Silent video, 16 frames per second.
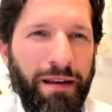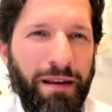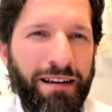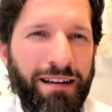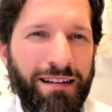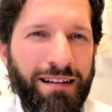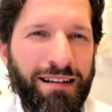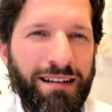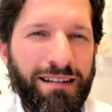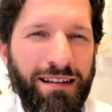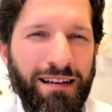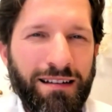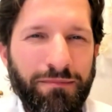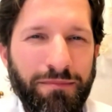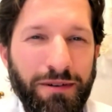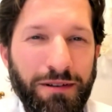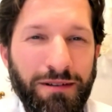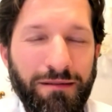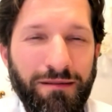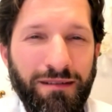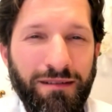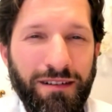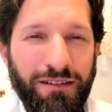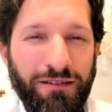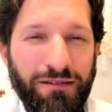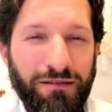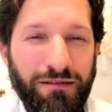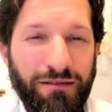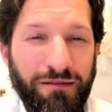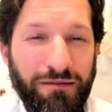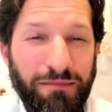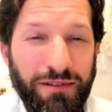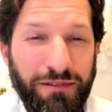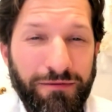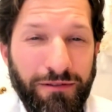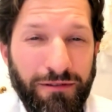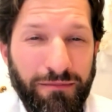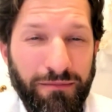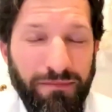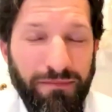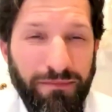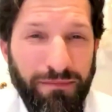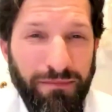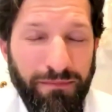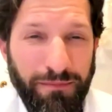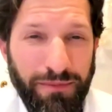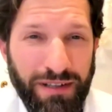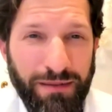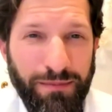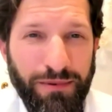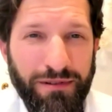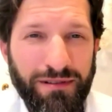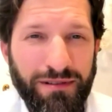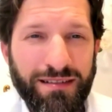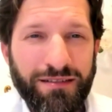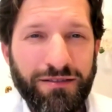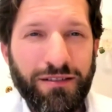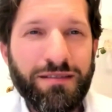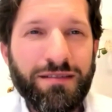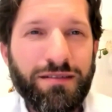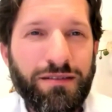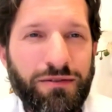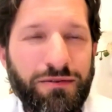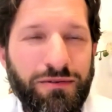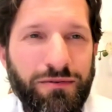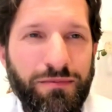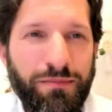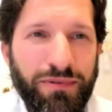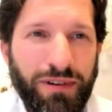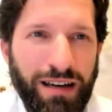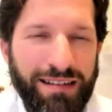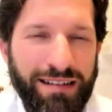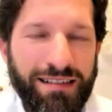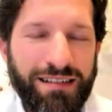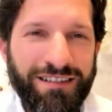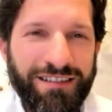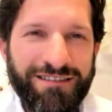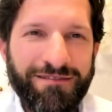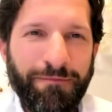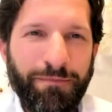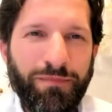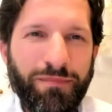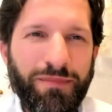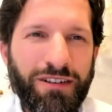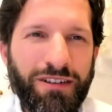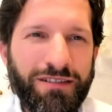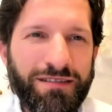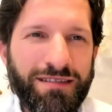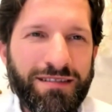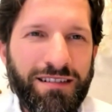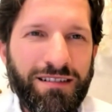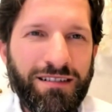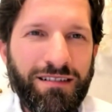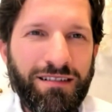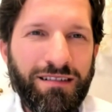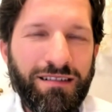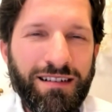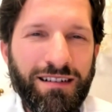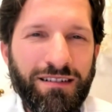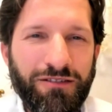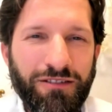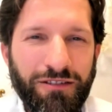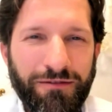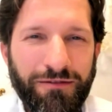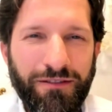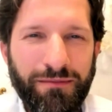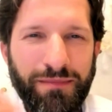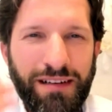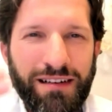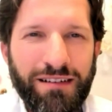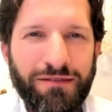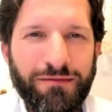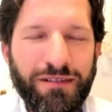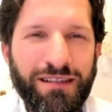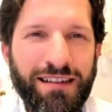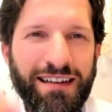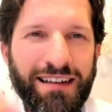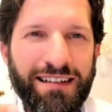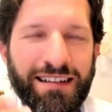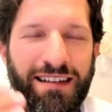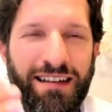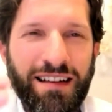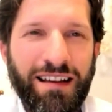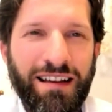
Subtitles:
but you know, but for people, it's not so practical because they're not familiar with that.